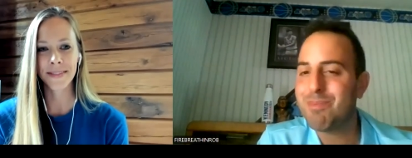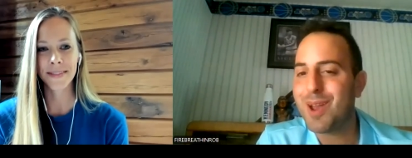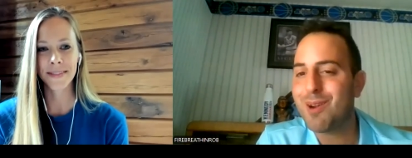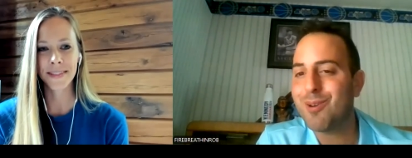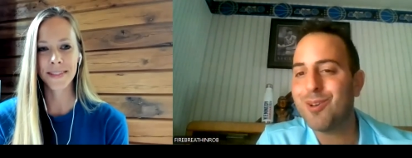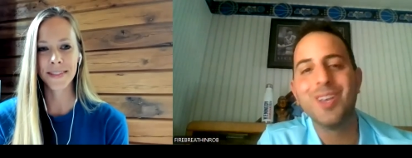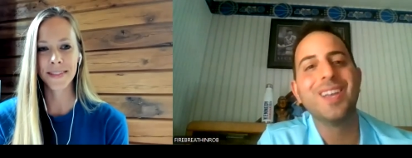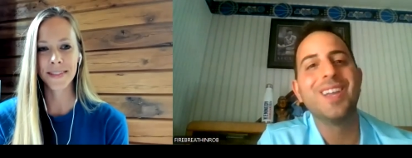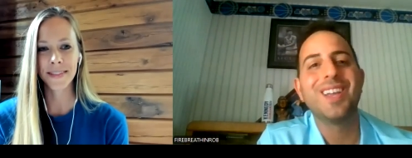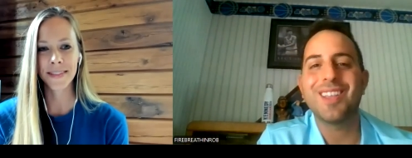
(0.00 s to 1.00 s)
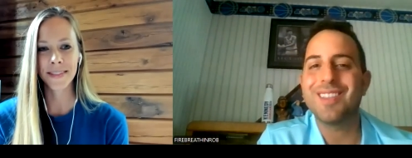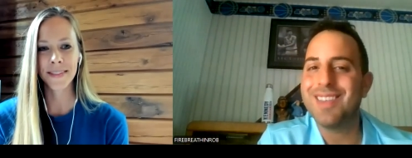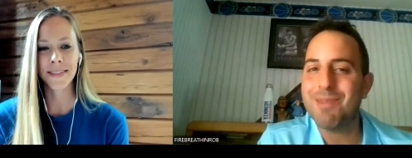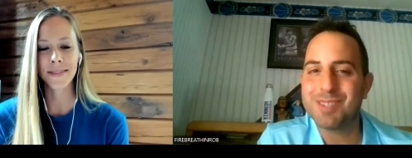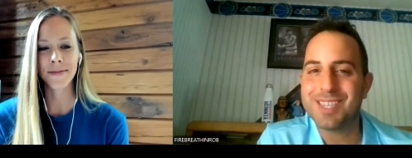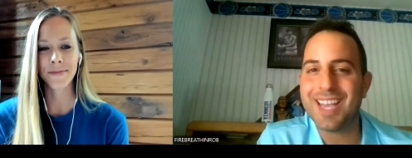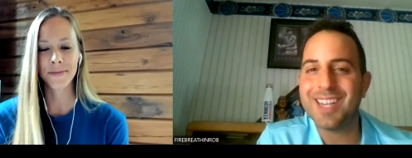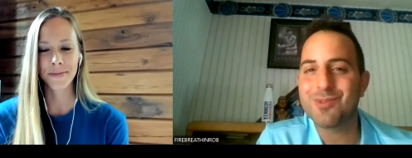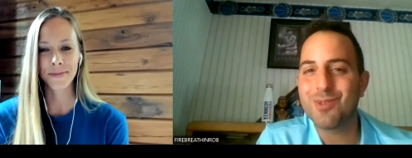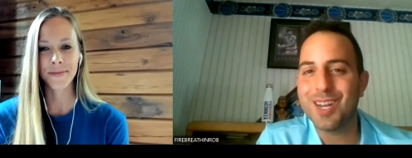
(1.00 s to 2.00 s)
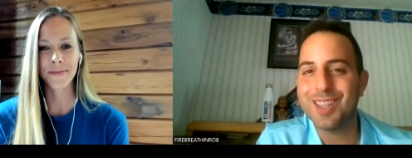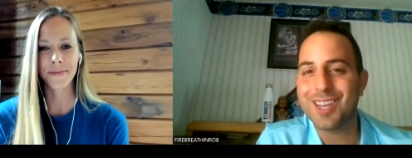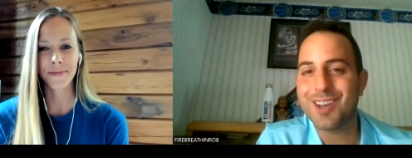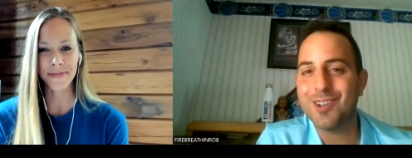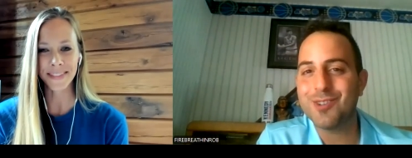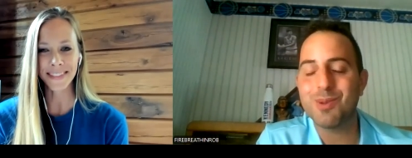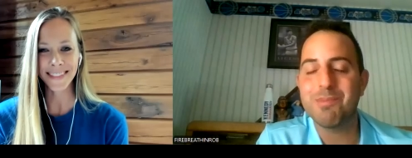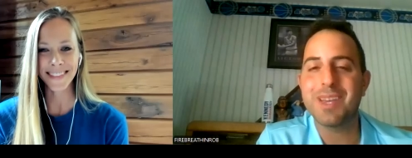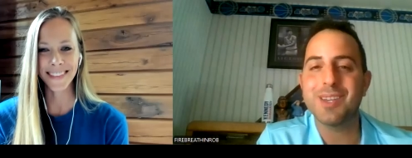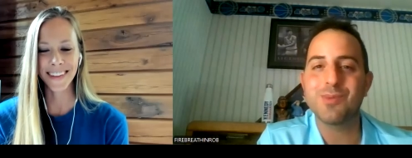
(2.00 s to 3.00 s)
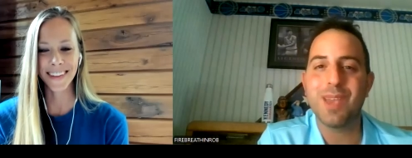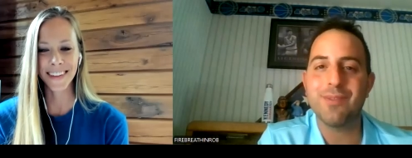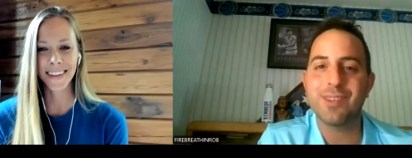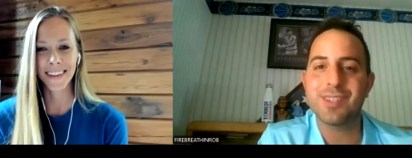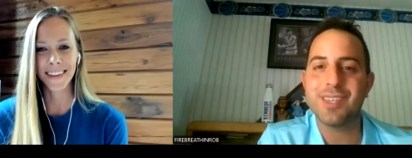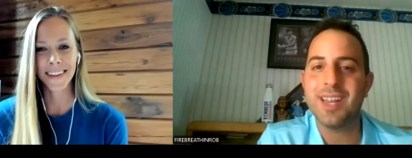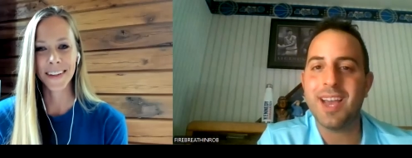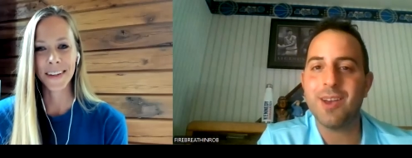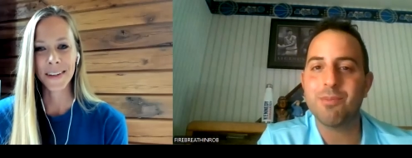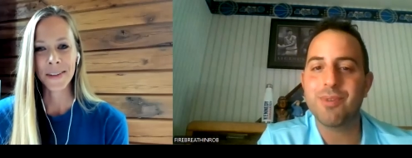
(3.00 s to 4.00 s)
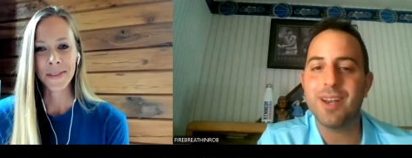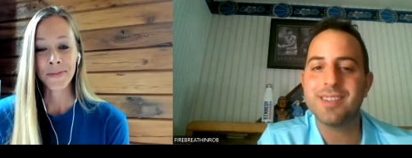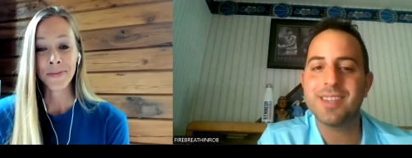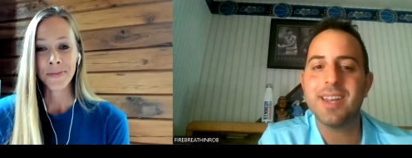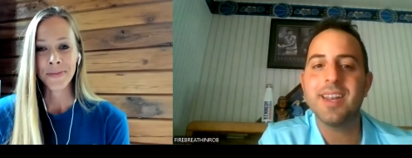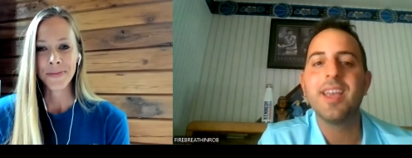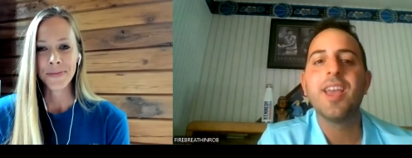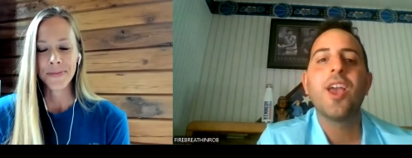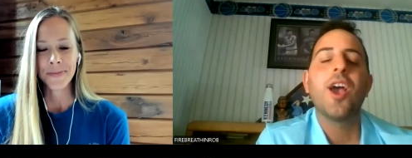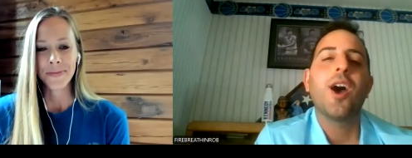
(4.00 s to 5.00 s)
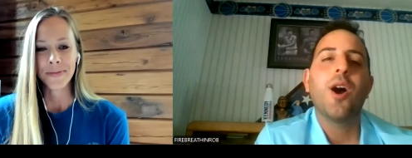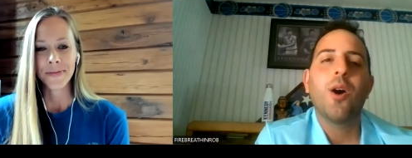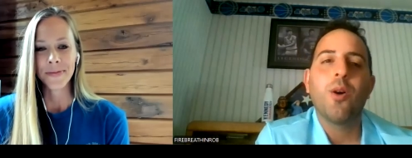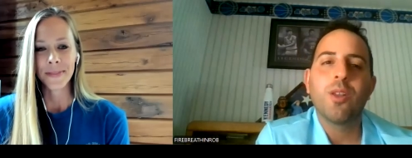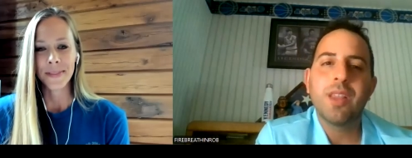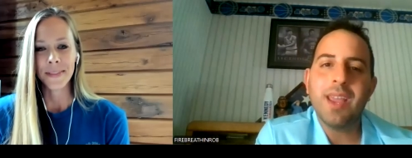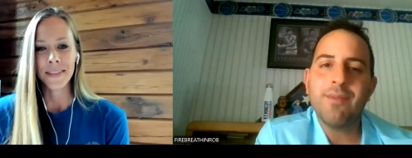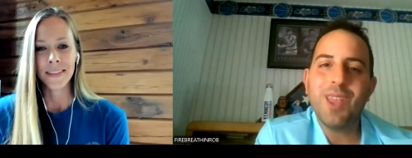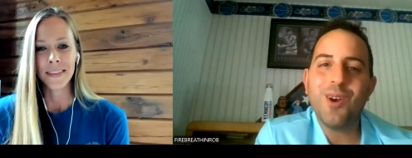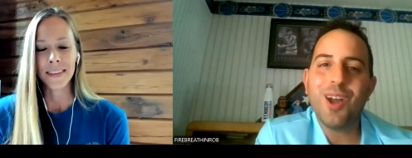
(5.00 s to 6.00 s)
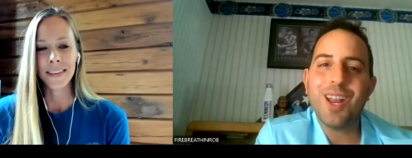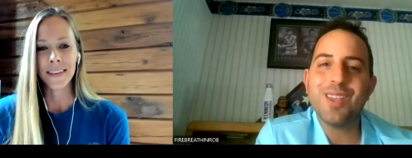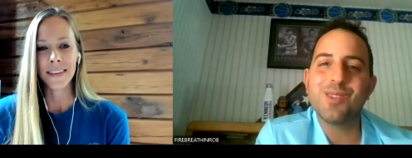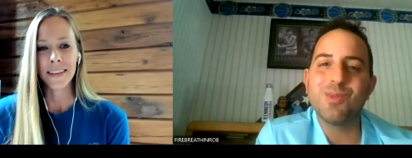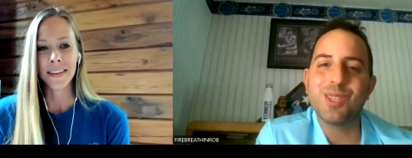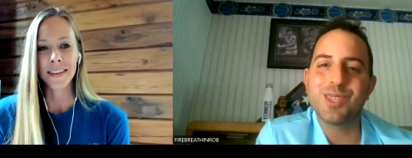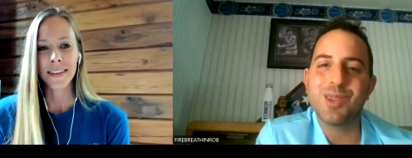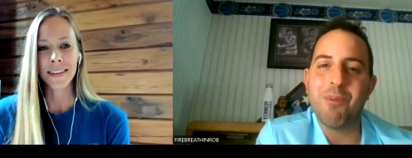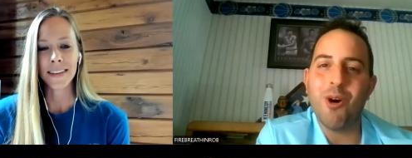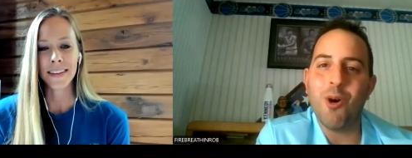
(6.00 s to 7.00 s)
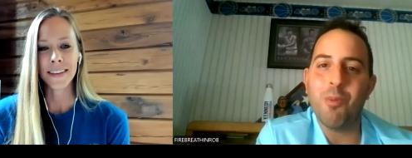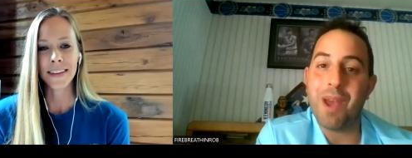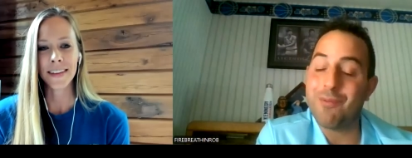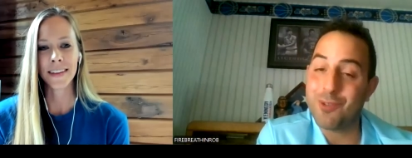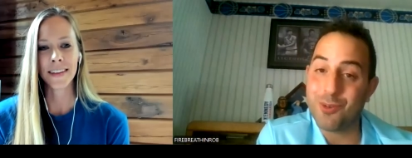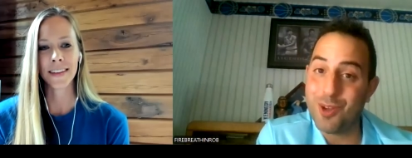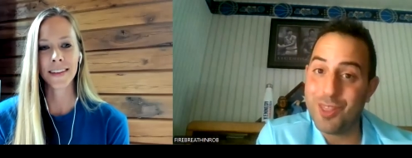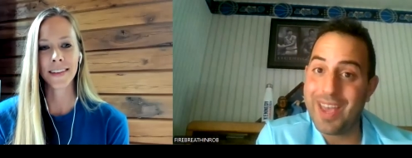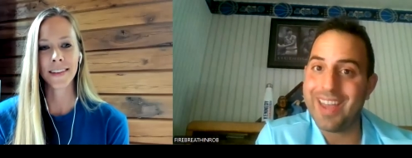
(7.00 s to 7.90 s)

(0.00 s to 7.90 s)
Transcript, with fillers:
Speaker 1: in peril, the deep state is running the country because we have a senile president. Leave the audience with some hope after all